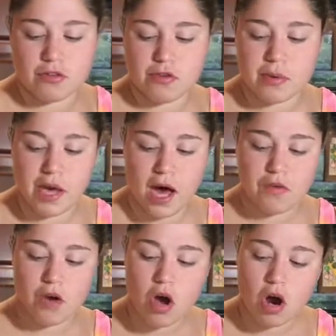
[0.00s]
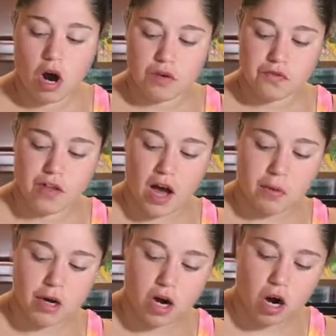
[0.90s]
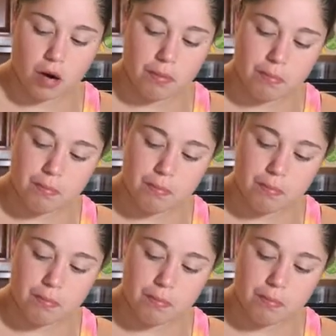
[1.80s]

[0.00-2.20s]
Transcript: So we have our flour, our